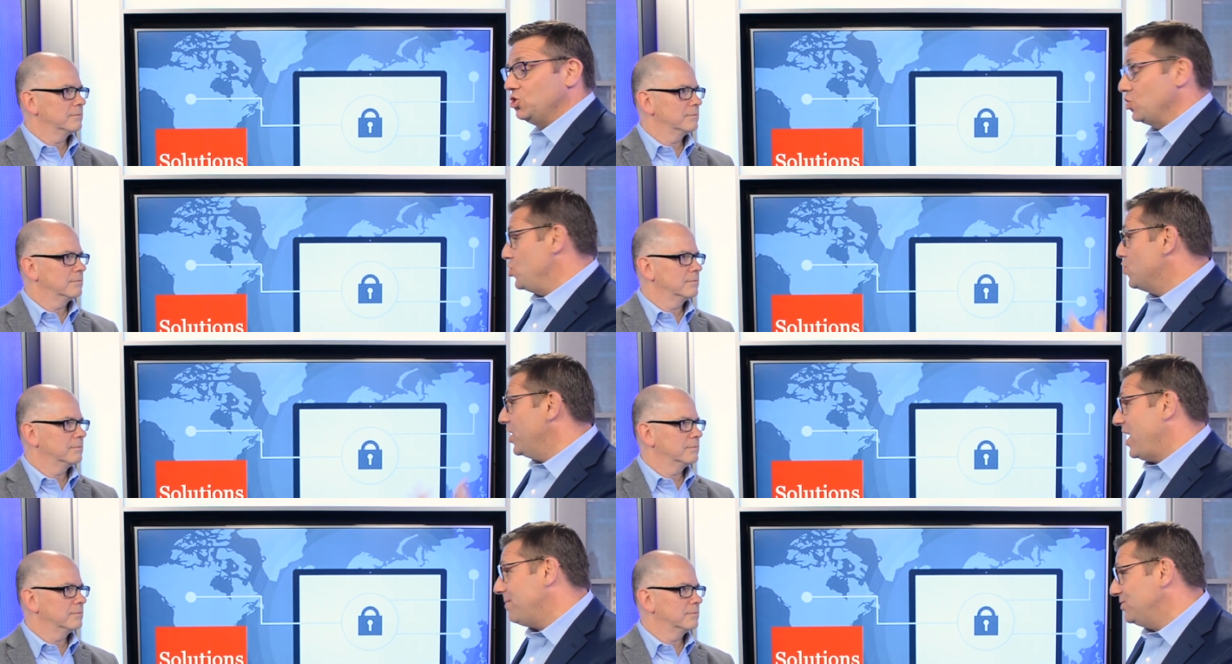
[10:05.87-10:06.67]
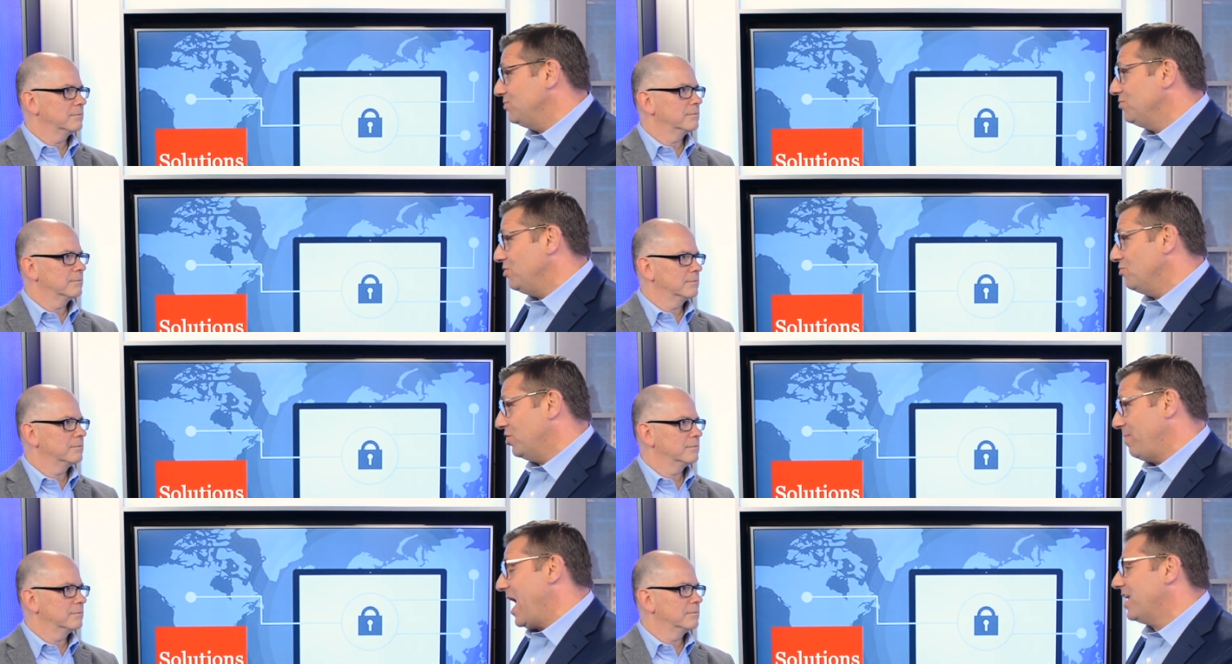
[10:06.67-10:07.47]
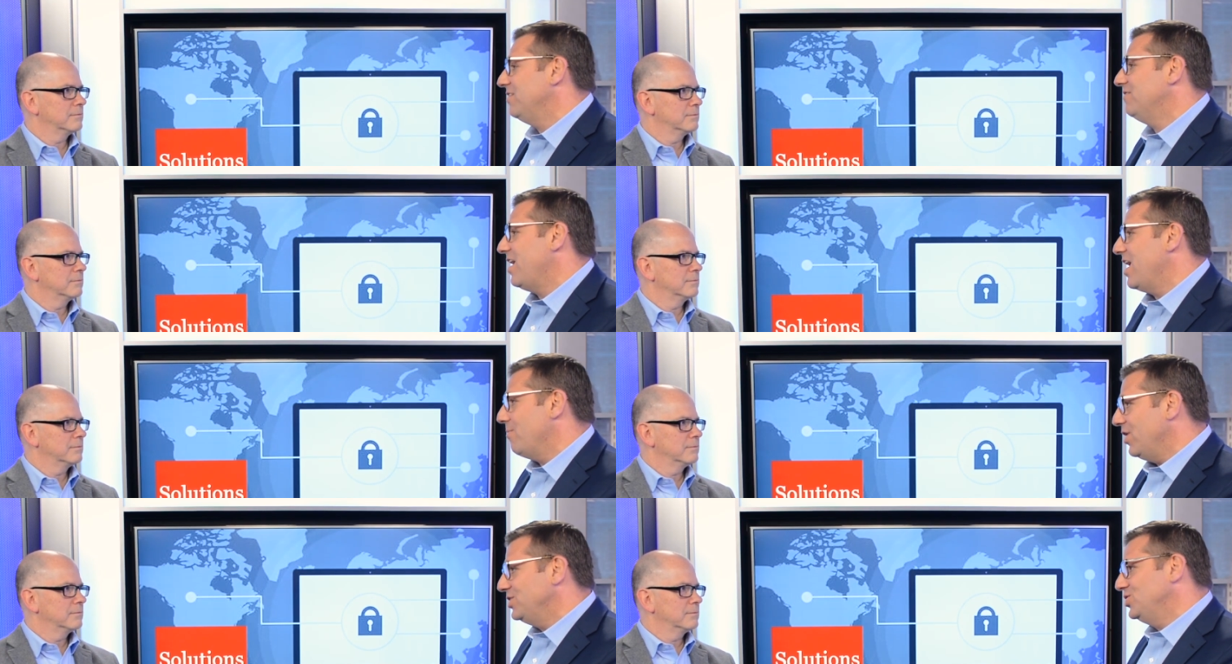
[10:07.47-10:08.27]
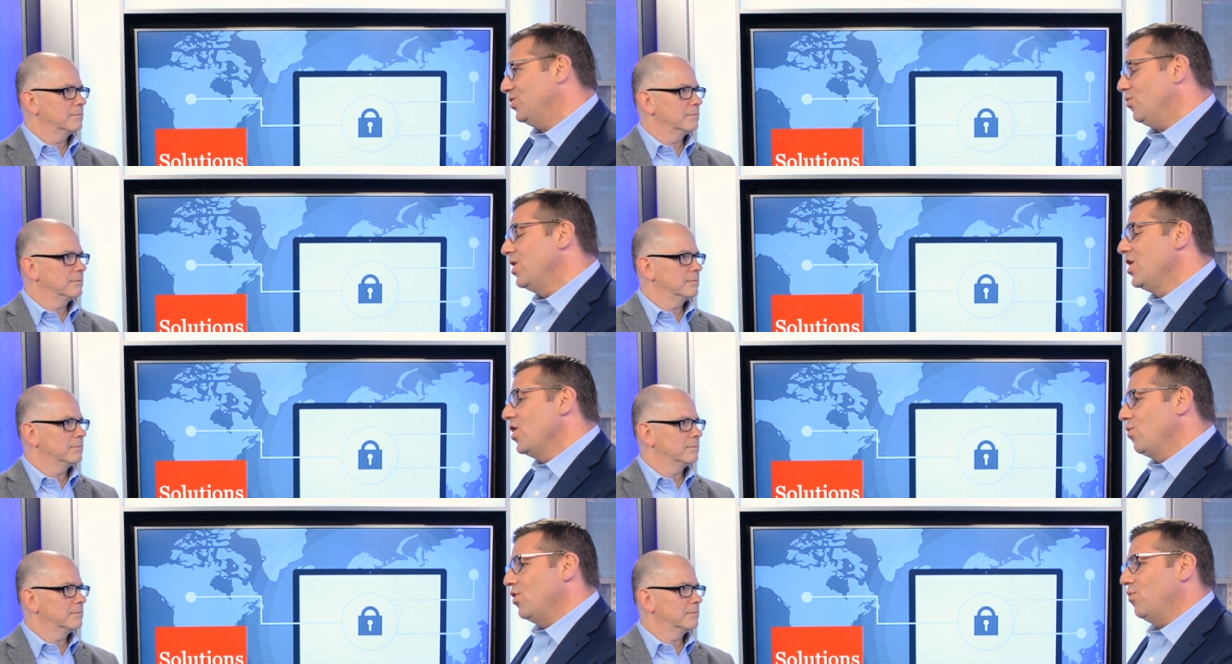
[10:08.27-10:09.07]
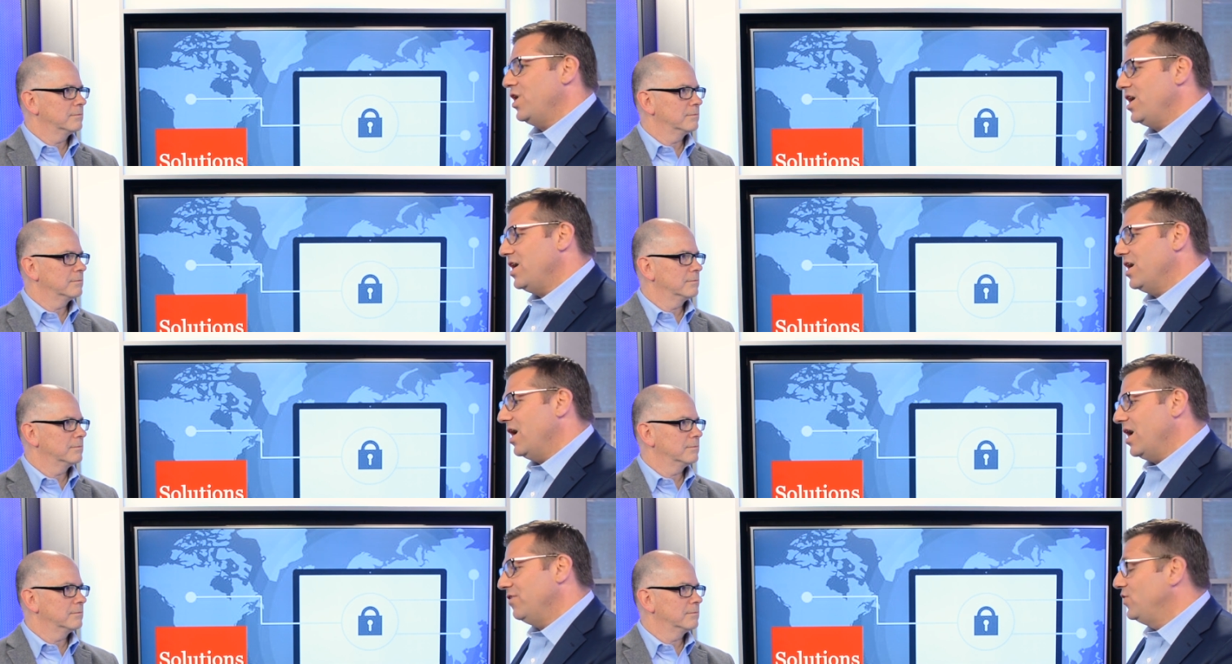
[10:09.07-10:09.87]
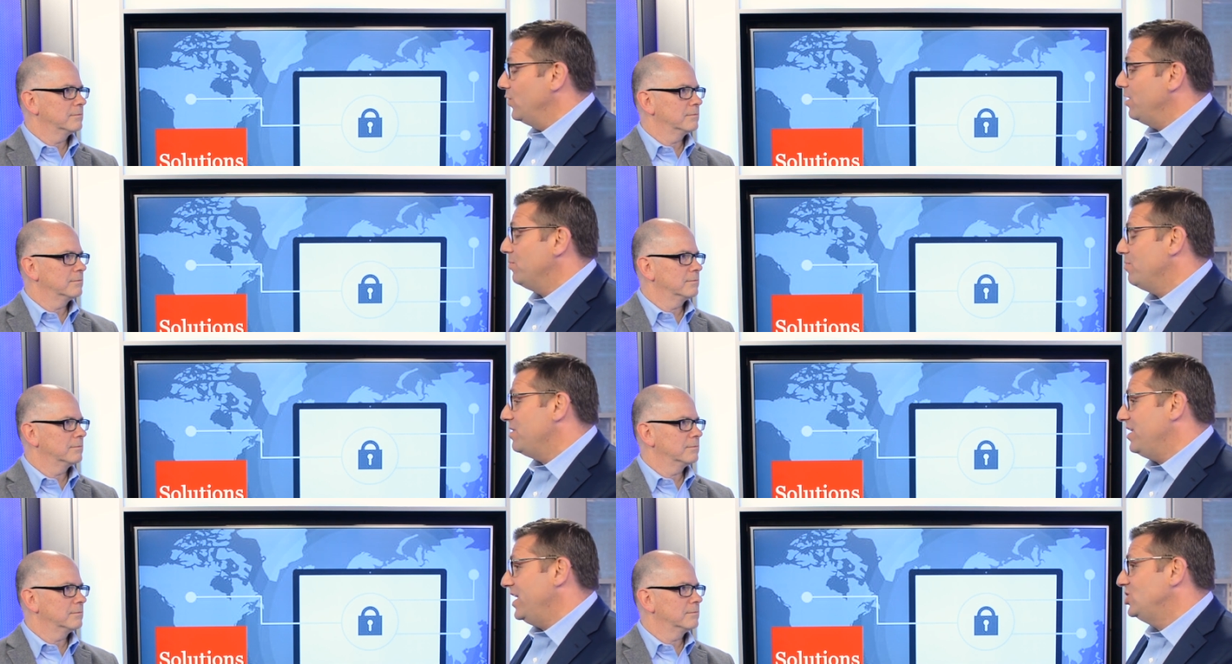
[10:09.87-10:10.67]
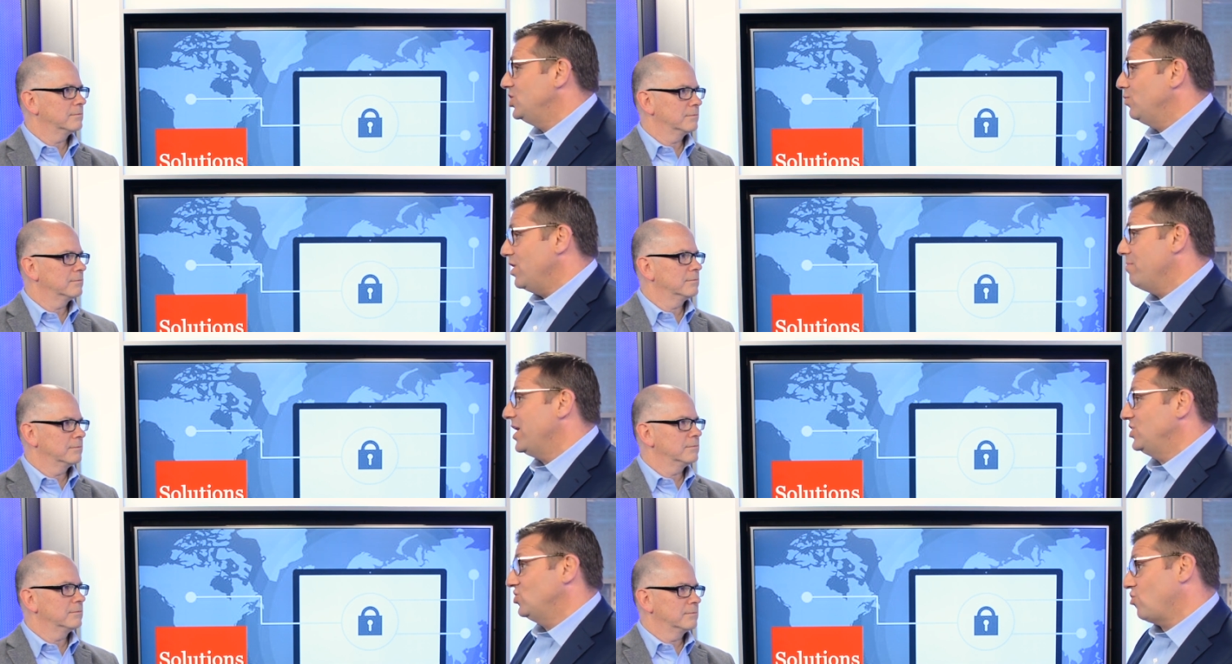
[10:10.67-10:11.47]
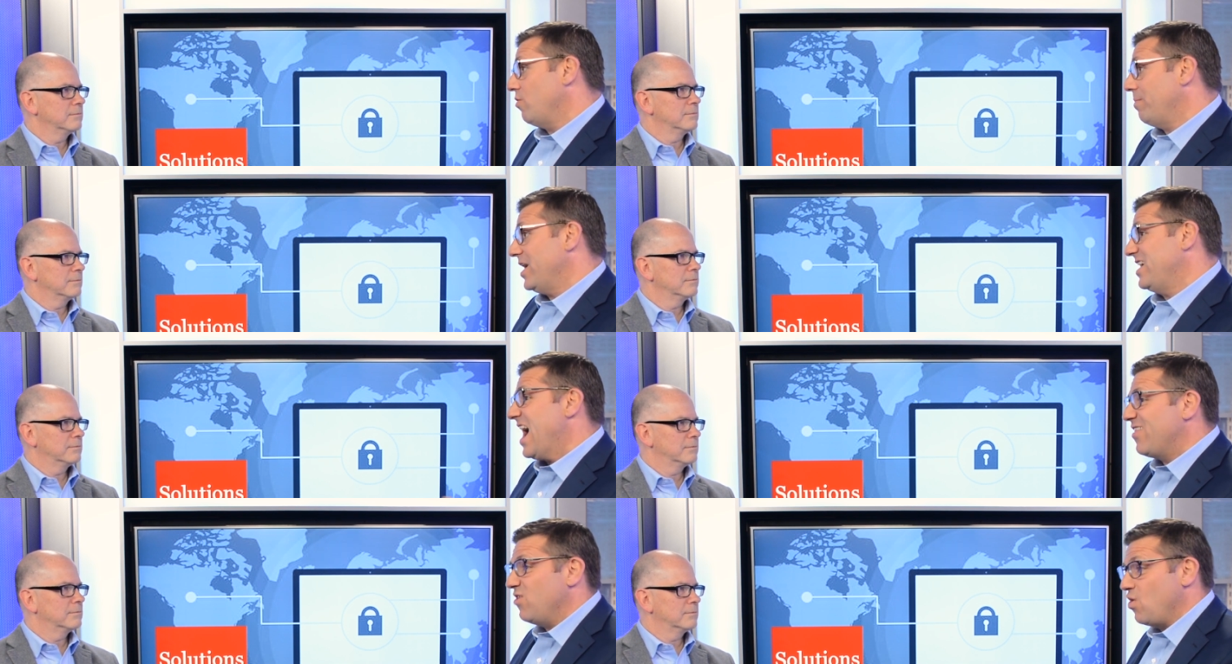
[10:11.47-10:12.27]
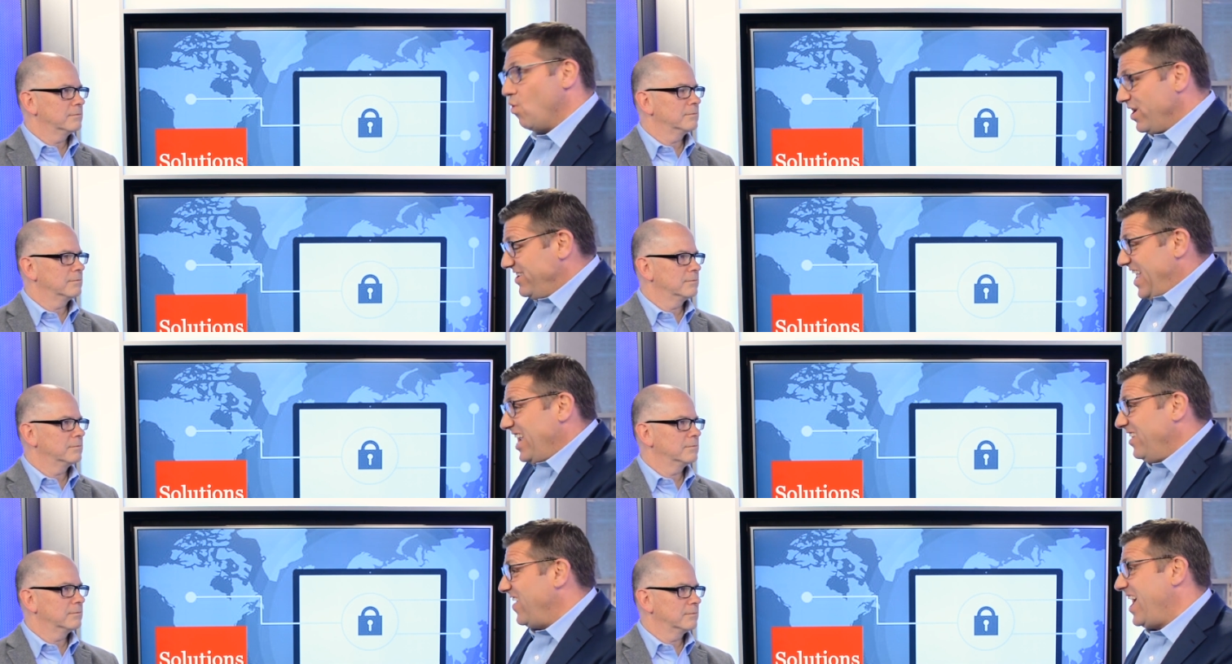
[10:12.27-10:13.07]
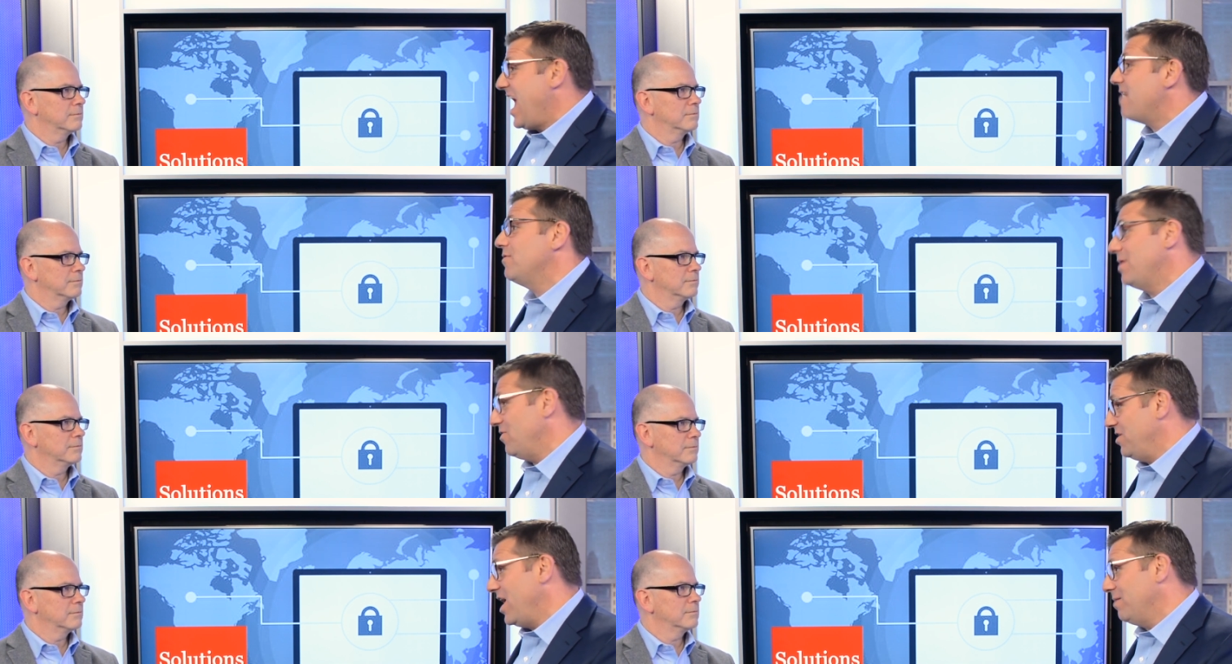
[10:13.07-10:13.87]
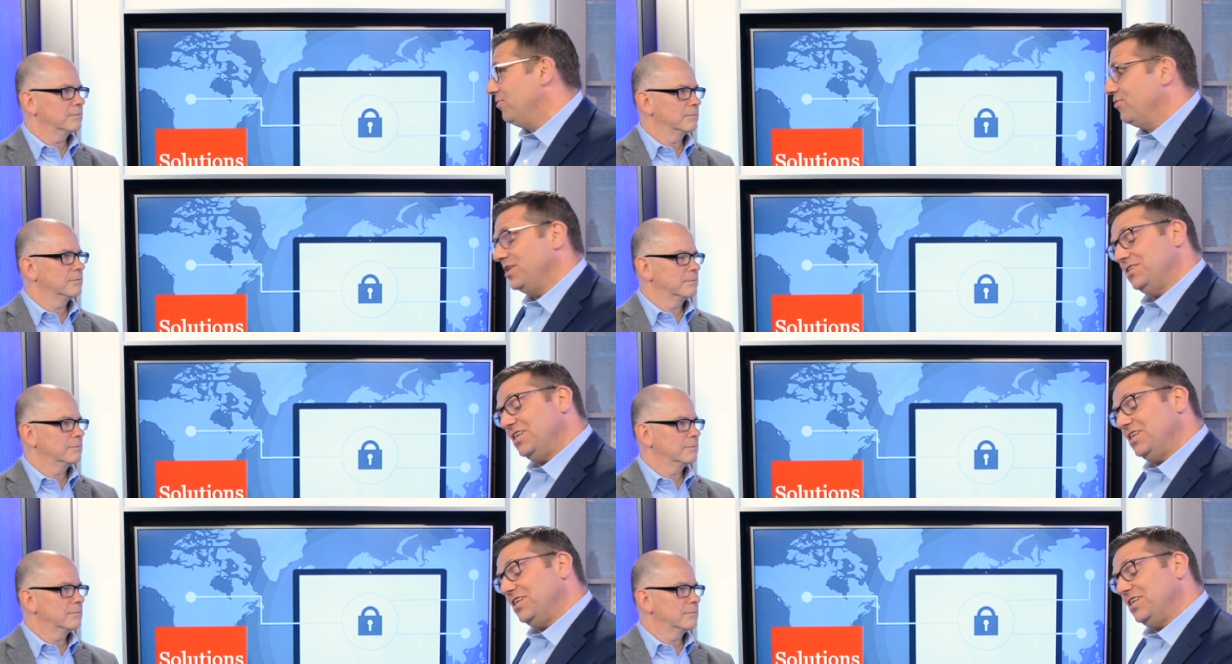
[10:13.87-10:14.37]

Speaker 1: So you can absolutely look back in time, right? So when we uh, do an implementation, we might start by gathering what data they have about non-employees.